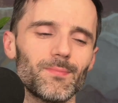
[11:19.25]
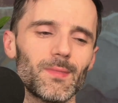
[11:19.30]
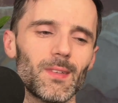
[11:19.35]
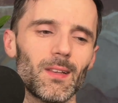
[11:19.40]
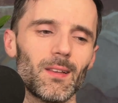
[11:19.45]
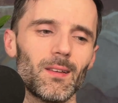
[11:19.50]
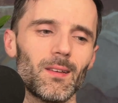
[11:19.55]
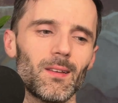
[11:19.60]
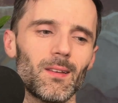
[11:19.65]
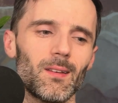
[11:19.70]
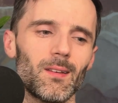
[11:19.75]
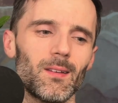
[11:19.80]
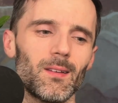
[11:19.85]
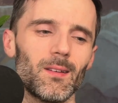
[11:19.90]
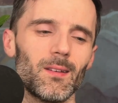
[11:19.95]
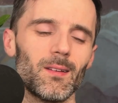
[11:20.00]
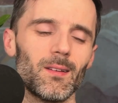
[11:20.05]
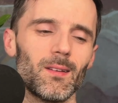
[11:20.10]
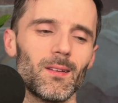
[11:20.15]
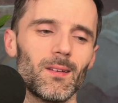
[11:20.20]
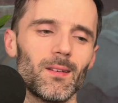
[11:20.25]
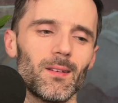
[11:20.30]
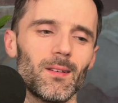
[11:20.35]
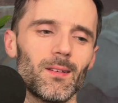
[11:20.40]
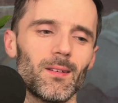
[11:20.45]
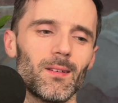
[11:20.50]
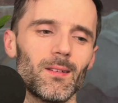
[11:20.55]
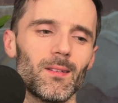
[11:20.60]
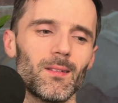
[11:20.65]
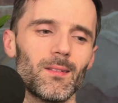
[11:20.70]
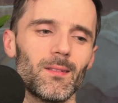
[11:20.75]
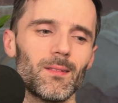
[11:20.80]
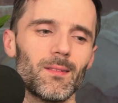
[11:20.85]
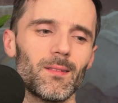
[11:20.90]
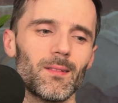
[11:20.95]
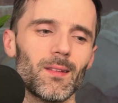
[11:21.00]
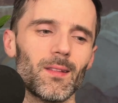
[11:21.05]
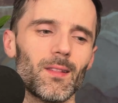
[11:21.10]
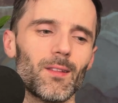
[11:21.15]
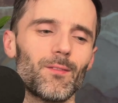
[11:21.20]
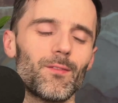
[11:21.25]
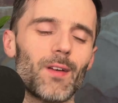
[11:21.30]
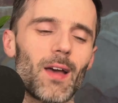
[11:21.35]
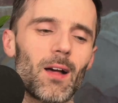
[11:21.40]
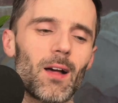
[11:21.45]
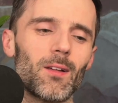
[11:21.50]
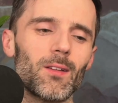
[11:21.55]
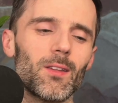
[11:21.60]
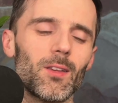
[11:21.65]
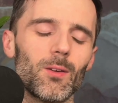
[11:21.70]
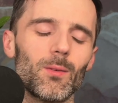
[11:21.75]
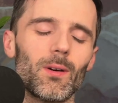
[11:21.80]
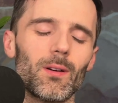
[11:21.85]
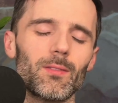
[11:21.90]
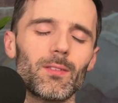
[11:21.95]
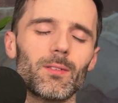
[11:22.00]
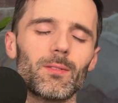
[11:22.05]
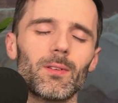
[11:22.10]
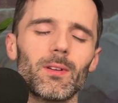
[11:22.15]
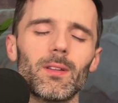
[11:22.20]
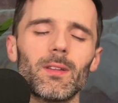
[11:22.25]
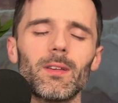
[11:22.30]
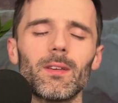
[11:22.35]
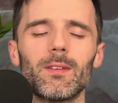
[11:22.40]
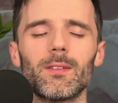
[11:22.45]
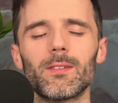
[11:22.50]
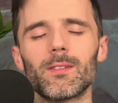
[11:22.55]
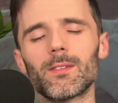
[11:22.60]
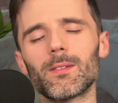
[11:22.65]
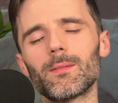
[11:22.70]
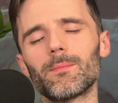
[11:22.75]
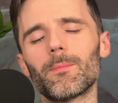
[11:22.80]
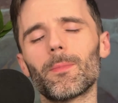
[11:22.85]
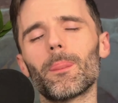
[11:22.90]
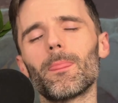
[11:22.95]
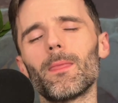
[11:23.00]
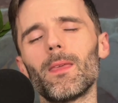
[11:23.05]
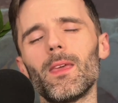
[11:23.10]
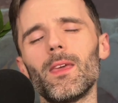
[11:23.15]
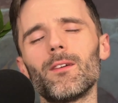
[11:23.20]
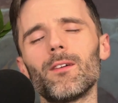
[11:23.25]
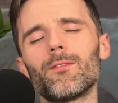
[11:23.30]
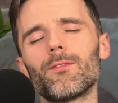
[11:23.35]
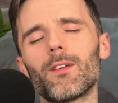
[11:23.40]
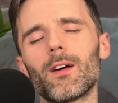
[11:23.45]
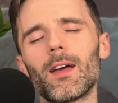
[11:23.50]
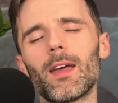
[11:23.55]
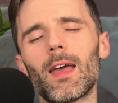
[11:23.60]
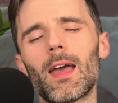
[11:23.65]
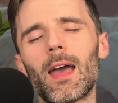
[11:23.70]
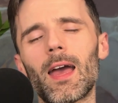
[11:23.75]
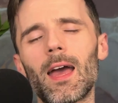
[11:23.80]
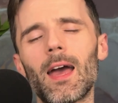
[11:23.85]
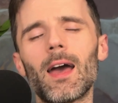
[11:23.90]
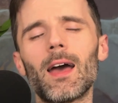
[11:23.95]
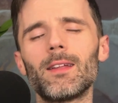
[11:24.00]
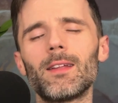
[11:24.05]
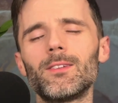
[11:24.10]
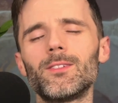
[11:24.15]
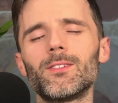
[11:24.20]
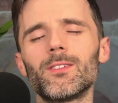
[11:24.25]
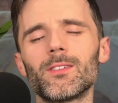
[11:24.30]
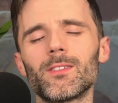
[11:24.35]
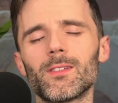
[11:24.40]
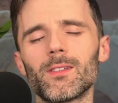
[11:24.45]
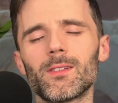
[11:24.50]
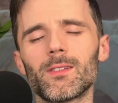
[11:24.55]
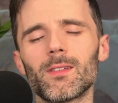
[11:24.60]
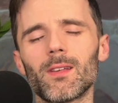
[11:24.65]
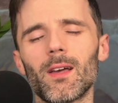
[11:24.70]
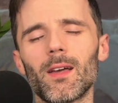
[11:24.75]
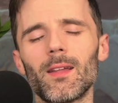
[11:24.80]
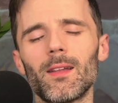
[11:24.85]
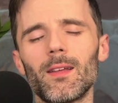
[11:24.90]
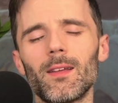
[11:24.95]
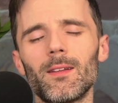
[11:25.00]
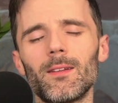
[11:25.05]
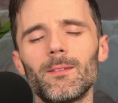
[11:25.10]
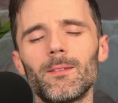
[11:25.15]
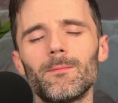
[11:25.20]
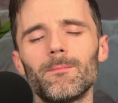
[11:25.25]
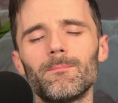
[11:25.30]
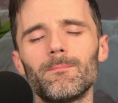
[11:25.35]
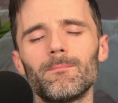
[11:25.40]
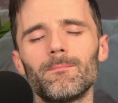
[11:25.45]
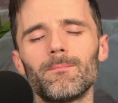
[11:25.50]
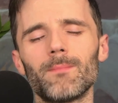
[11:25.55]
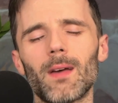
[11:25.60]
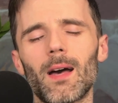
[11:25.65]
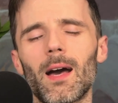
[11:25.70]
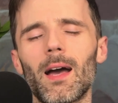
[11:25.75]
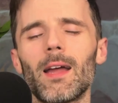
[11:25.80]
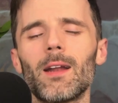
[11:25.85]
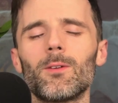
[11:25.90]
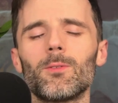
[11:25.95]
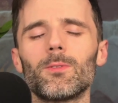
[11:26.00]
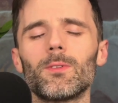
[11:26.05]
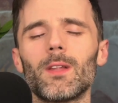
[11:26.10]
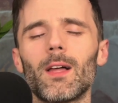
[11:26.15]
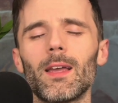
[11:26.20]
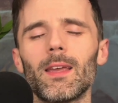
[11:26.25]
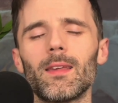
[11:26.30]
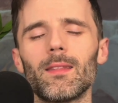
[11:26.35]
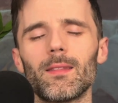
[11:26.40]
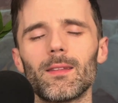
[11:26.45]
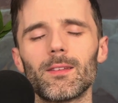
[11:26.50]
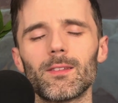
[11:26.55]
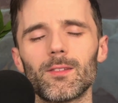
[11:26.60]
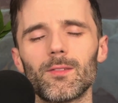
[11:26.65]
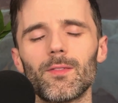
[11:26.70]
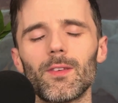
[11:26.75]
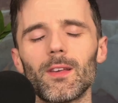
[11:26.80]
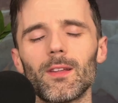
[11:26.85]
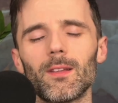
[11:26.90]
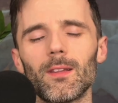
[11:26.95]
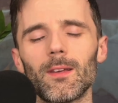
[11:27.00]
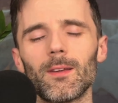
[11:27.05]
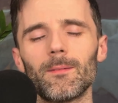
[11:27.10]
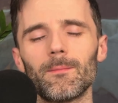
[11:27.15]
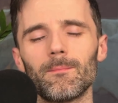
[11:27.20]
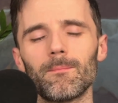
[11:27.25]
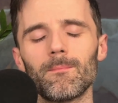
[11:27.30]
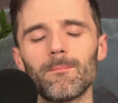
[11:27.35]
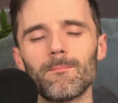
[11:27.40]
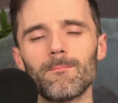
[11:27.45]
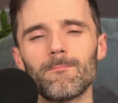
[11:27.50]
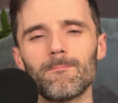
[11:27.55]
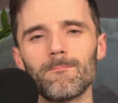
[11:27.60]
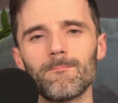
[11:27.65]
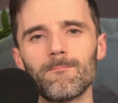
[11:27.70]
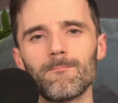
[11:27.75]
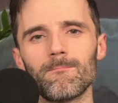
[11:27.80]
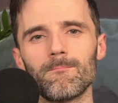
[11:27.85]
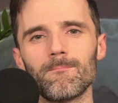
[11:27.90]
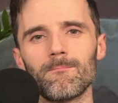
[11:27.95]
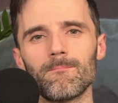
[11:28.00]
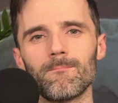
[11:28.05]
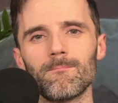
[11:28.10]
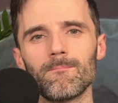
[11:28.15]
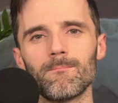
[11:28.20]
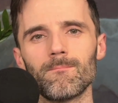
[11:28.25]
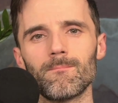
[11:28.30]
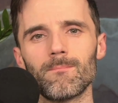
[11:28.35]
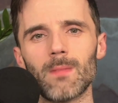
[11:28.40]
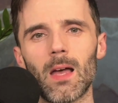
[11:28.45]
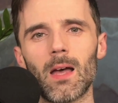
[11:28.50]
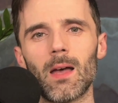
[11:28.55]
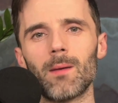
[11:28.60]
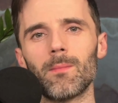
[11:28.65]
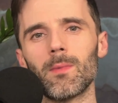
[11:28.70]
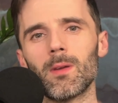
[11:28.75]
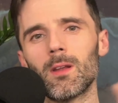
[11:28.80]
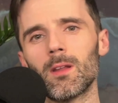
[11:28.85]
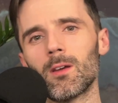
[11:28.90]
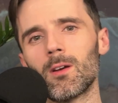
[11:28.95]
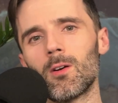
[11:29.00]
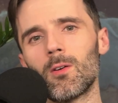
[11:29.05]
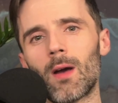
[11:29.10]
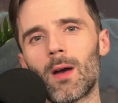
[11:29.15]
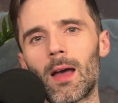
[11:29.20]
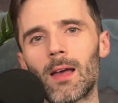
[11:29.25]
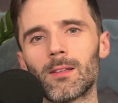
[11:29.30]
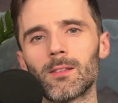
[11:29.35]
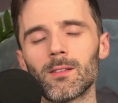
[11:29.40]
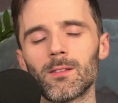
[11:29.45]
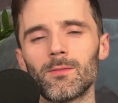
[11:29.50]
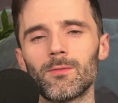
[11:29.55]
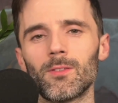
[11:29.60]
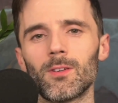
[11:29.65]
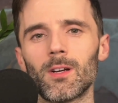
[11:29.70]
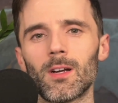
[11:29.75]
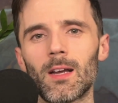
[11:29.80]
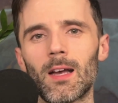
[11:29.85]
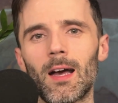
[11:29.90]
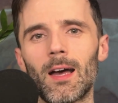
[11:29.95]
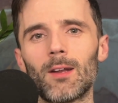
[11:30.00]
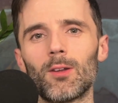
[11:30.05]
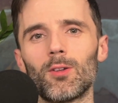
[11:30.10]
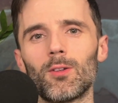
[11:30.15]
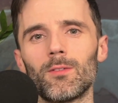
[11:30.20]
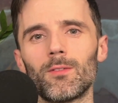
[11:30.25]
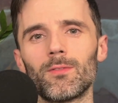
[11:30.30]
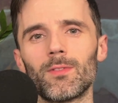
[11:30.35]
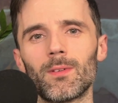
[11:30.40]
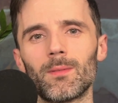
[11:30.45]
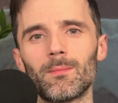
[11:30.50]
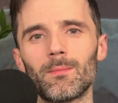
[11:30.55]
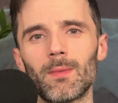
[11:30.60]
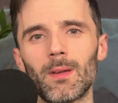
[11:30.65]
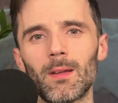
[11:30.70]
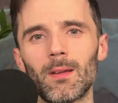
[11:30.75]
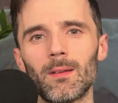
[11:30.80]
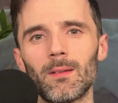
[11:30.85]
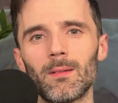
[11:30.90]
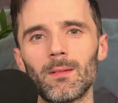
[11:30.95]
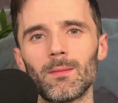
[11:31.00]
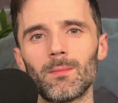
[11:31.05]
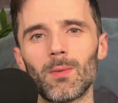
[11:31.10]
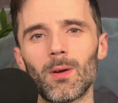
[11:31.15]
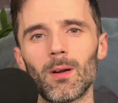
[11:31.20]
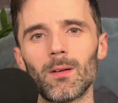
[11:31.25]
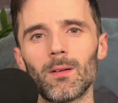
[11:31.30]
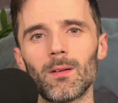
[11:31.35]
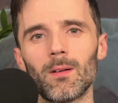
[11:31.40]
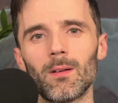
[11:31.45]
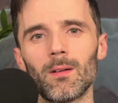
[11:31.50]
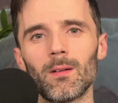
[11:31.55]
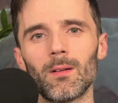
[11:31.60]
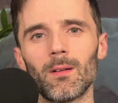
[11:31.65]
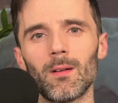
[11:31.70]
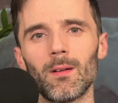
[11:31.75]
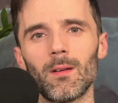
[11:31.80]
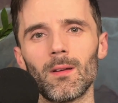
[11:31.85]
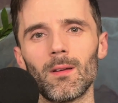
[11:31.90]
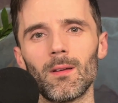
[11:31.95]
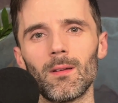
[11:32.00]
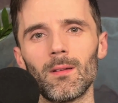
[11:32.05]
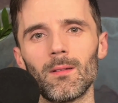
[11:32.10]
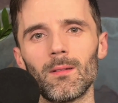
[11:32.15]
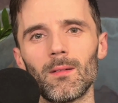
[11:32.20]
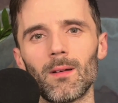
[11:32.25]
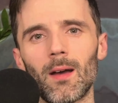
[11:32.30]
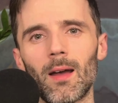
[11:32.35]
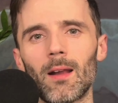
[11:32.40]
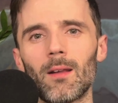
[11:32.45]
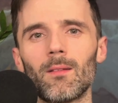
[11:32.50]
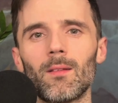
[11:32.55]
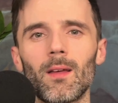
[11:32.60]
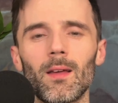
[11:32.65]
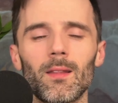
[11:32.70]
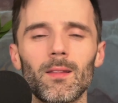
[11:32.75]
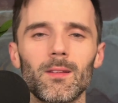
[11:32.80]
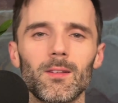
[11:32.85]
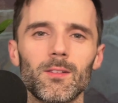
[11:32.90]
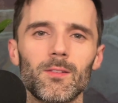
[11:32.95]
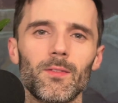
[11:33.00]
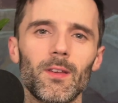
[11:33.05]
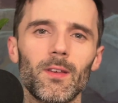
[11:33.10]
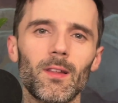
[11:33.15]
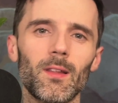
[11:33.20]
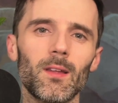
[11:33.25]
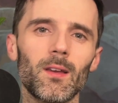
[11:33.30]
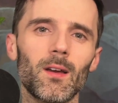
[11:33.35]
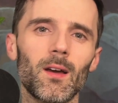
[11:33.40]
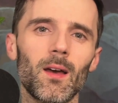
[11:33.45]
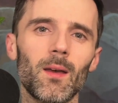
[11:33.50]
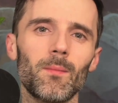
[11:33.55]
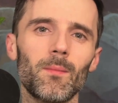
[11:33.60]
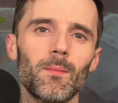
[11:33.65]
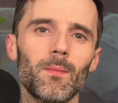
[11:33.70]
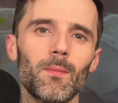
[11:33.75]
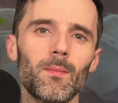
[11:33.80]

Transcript: I think the value of it really is, if I had just decided, I don't like this feeling, I'm going to go ask for a cuddle from my partner. I don't like this feeling, I'm